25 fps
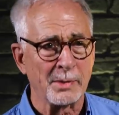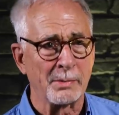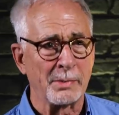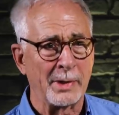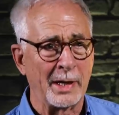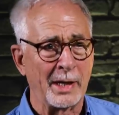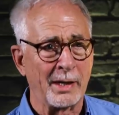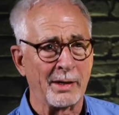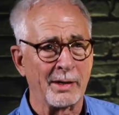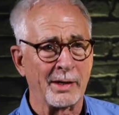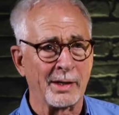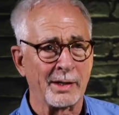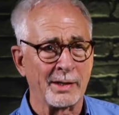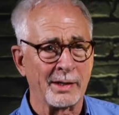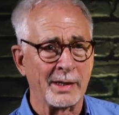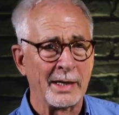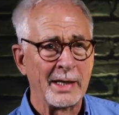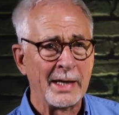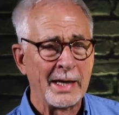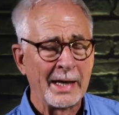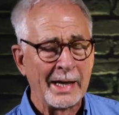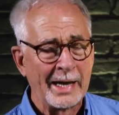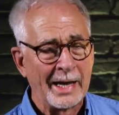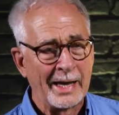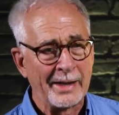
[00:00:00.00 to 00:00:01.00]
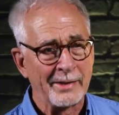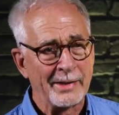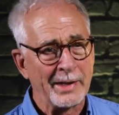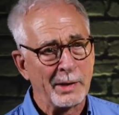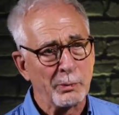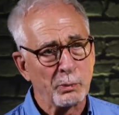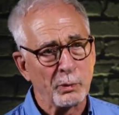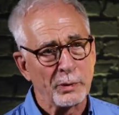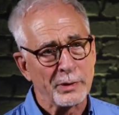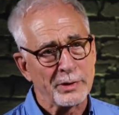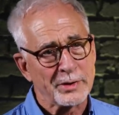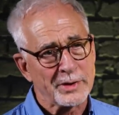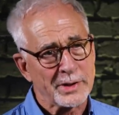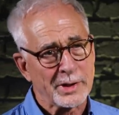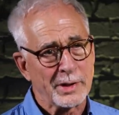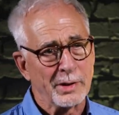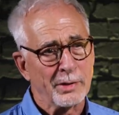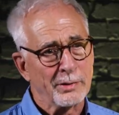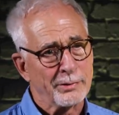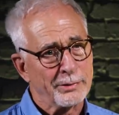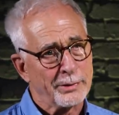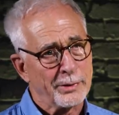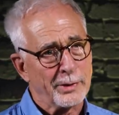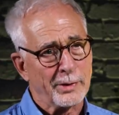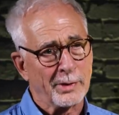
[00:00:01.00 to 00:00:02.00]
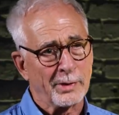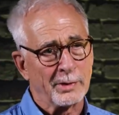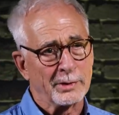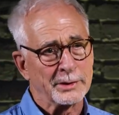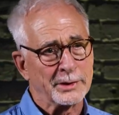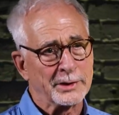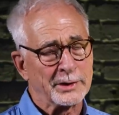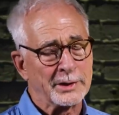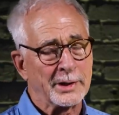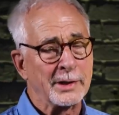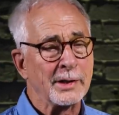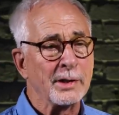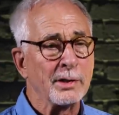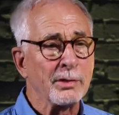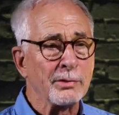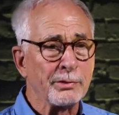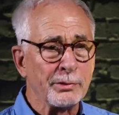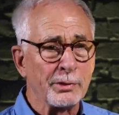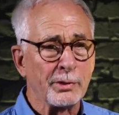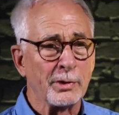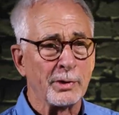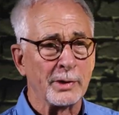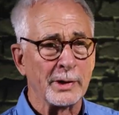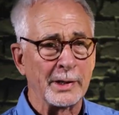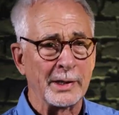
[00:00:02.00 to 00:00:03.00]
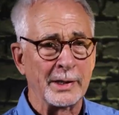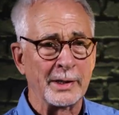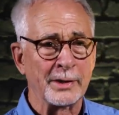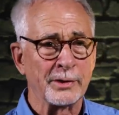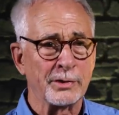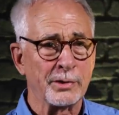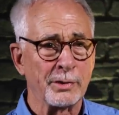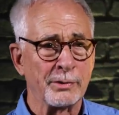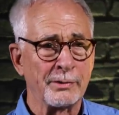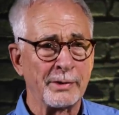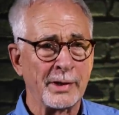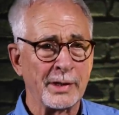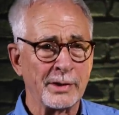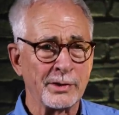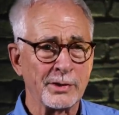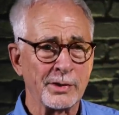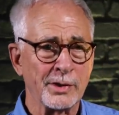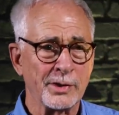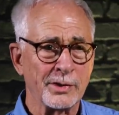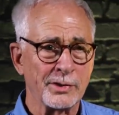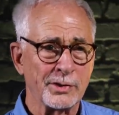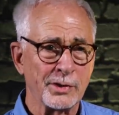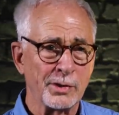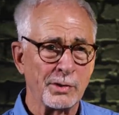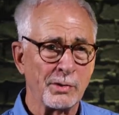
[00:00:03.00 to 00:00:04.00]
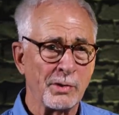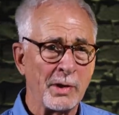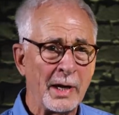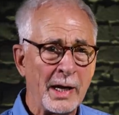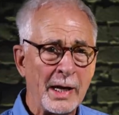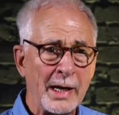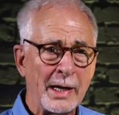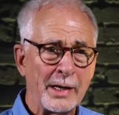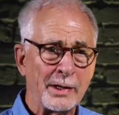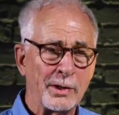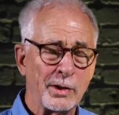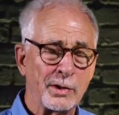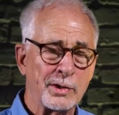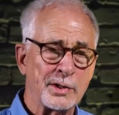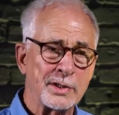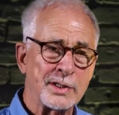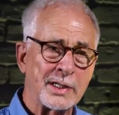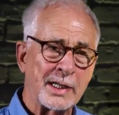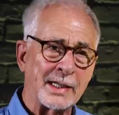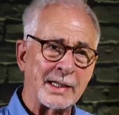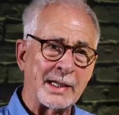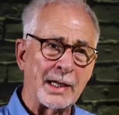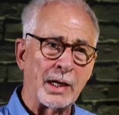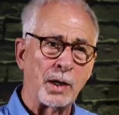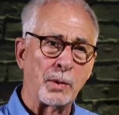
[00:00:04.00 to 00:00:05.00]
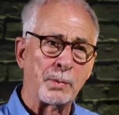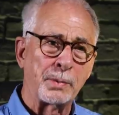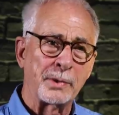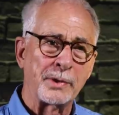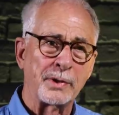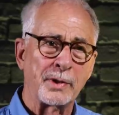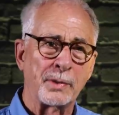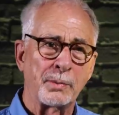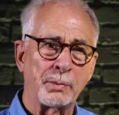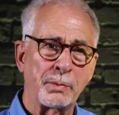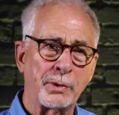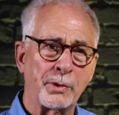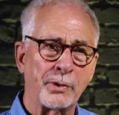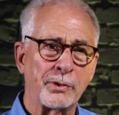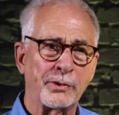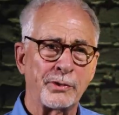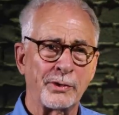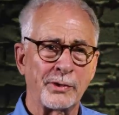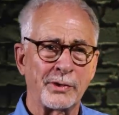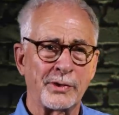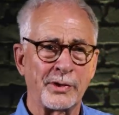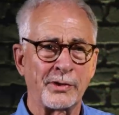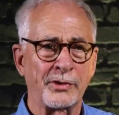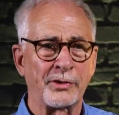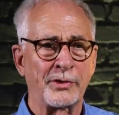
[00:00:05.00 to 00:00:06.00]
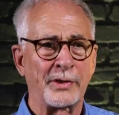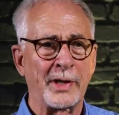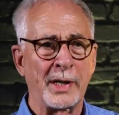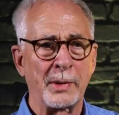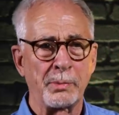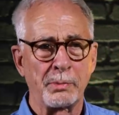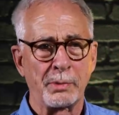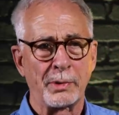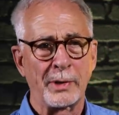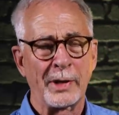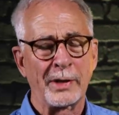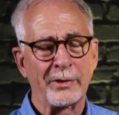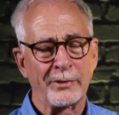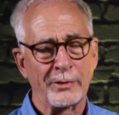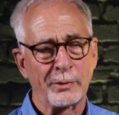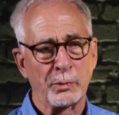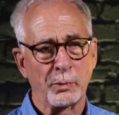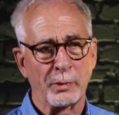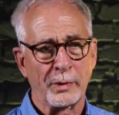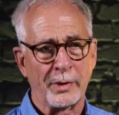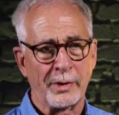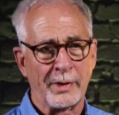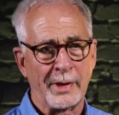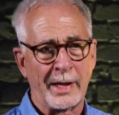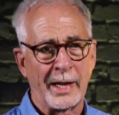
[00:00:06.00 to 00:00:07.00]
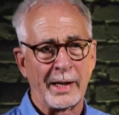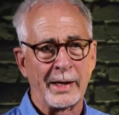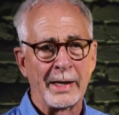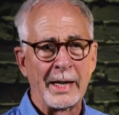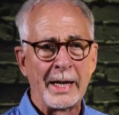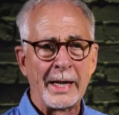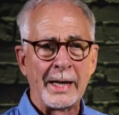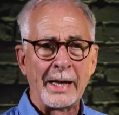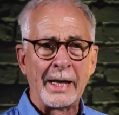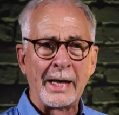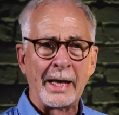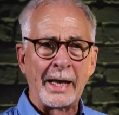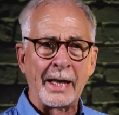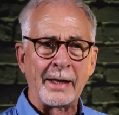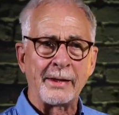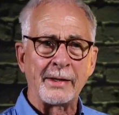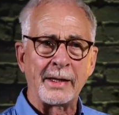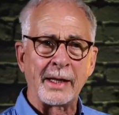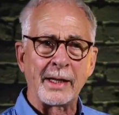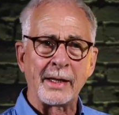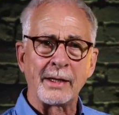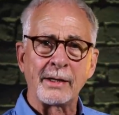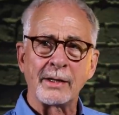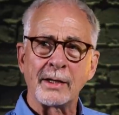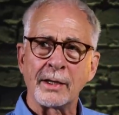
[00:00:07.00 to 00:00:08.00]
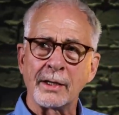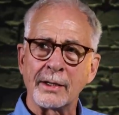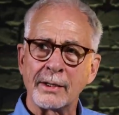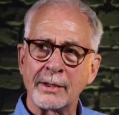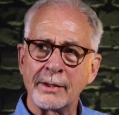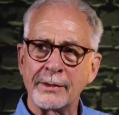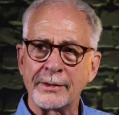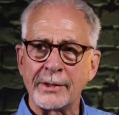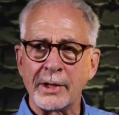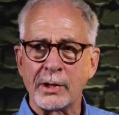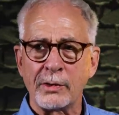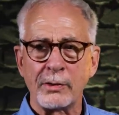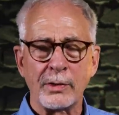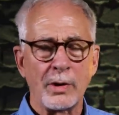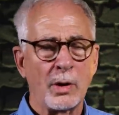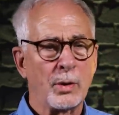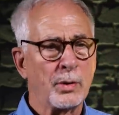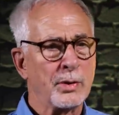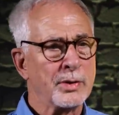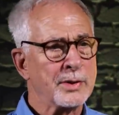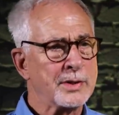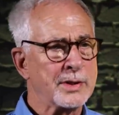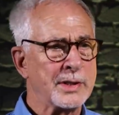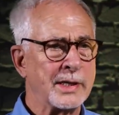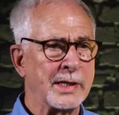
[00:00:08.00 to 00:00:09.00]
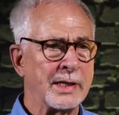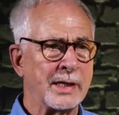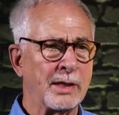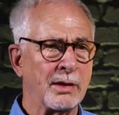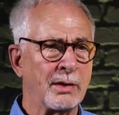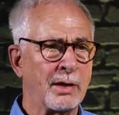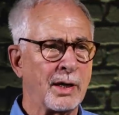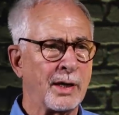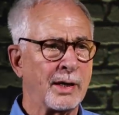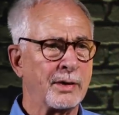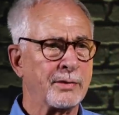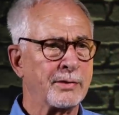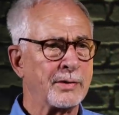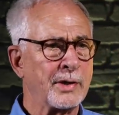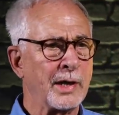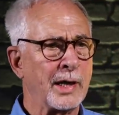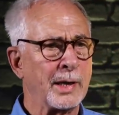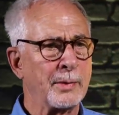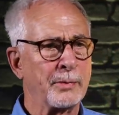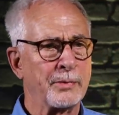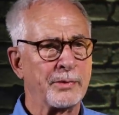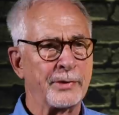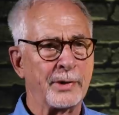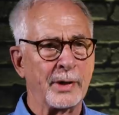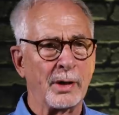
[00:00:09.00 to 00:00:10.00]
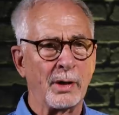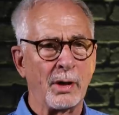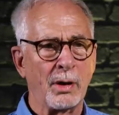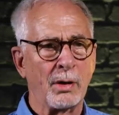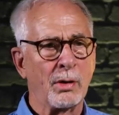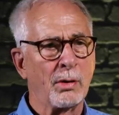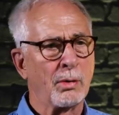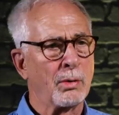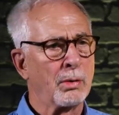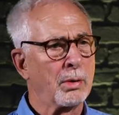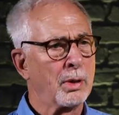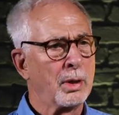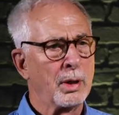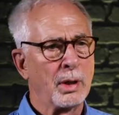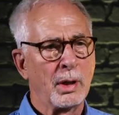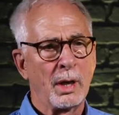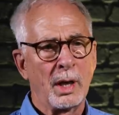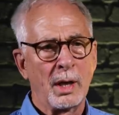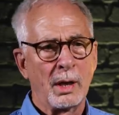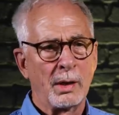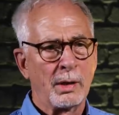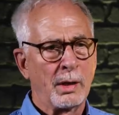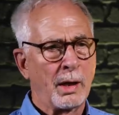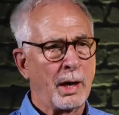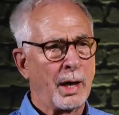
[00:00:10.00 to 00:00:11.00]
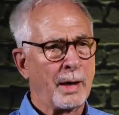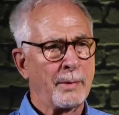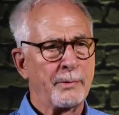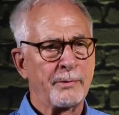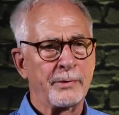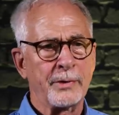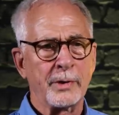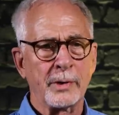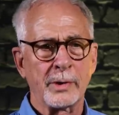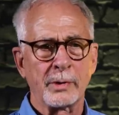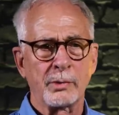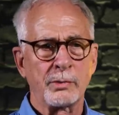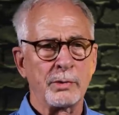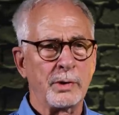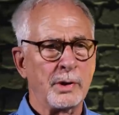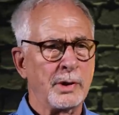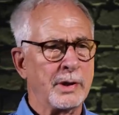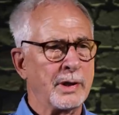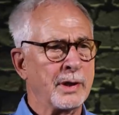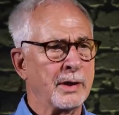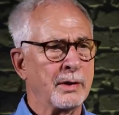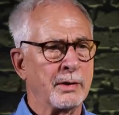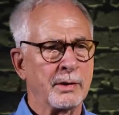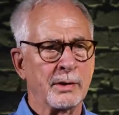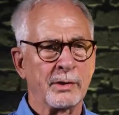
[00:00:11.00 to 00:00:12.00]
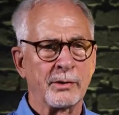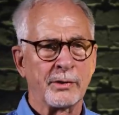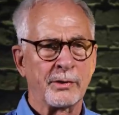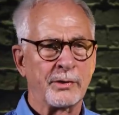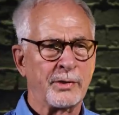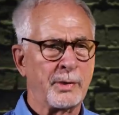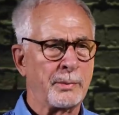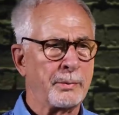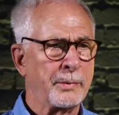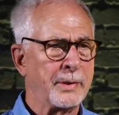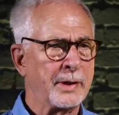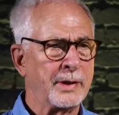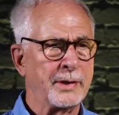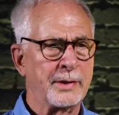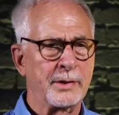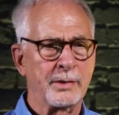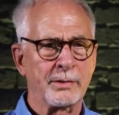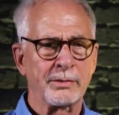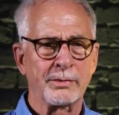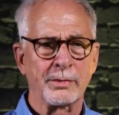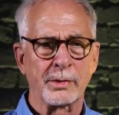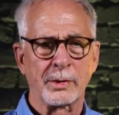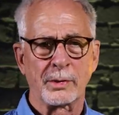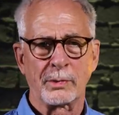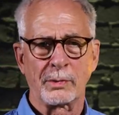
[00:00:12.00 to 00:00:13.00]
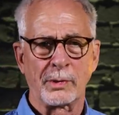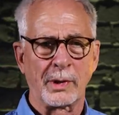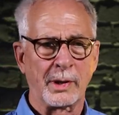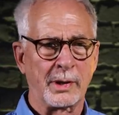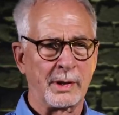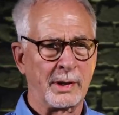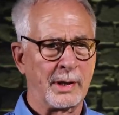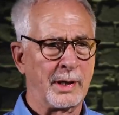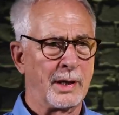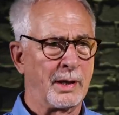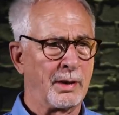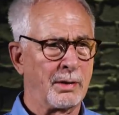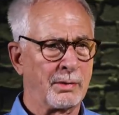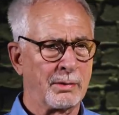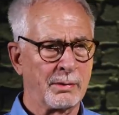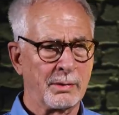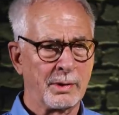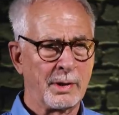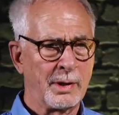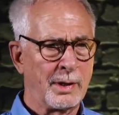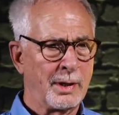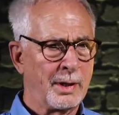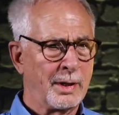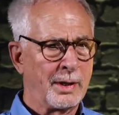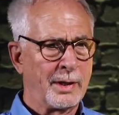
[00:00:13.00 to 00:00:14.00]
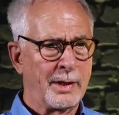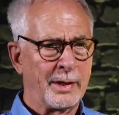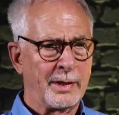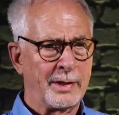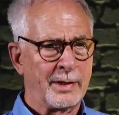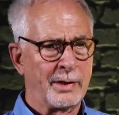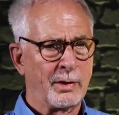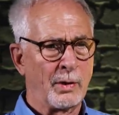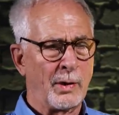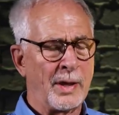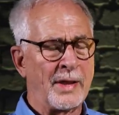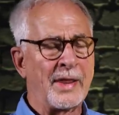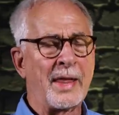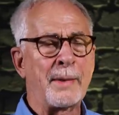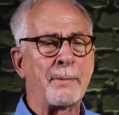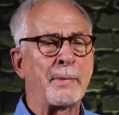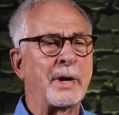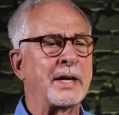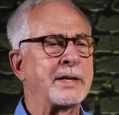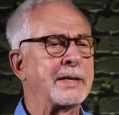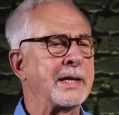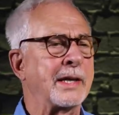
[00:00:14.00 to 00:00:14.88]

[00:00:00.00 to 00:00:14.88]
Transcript: about it and then with skillful skillful interventions you're you're just like helping the person to stay present with that and then they're noticing a lot of times that oh i'm feeling really something different right now you know and that might